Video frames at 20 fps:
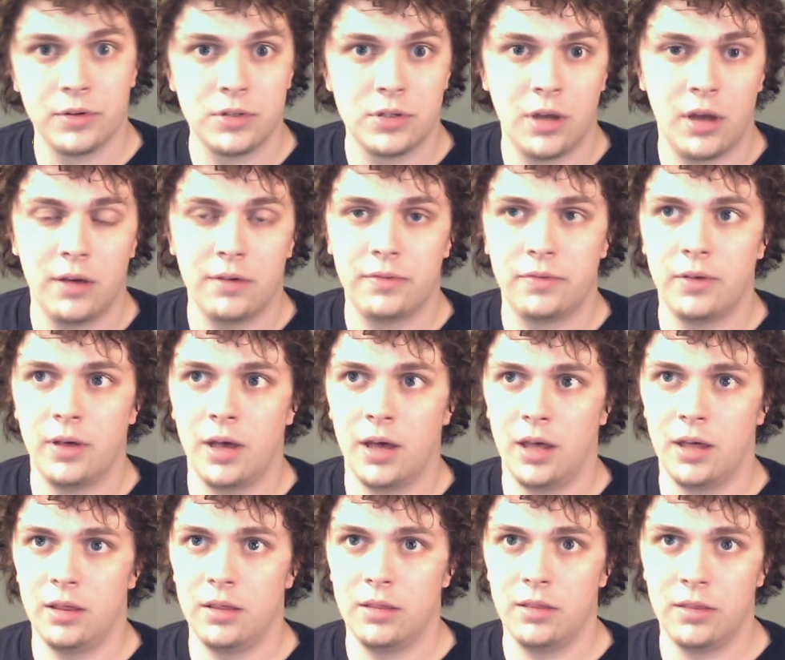First off,
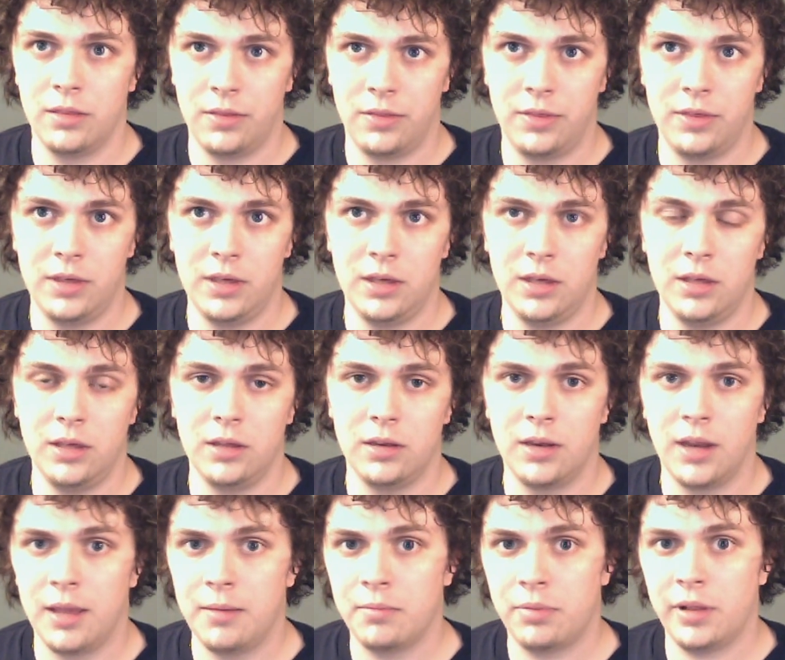
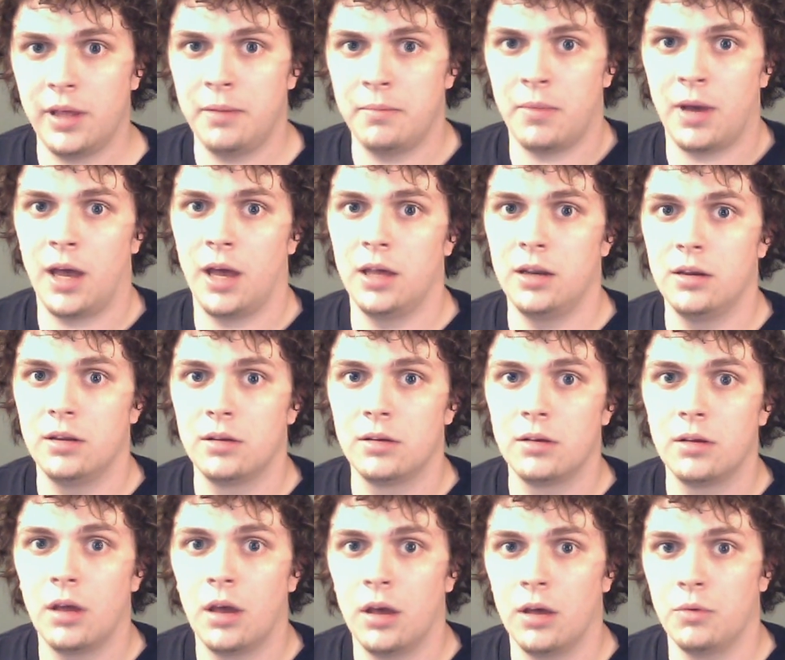the nameplate mod
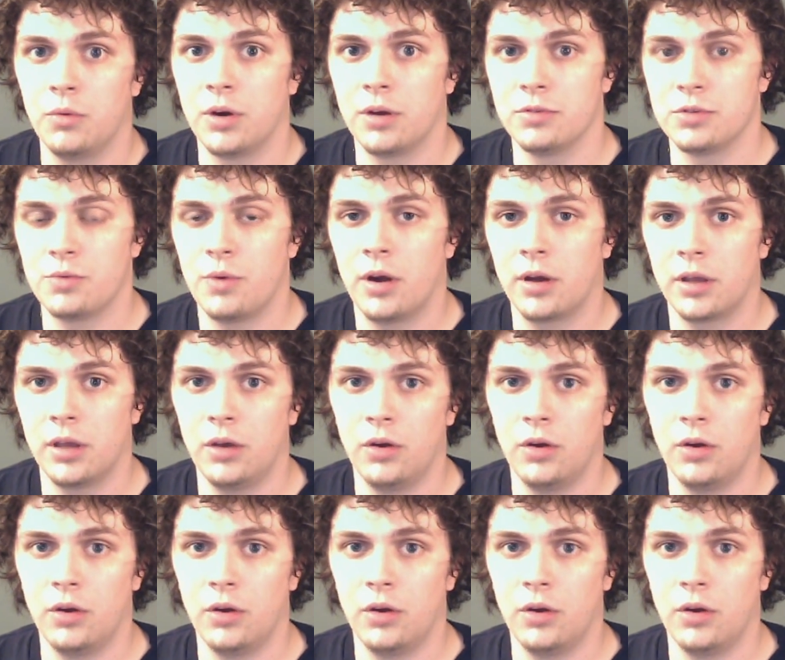when I was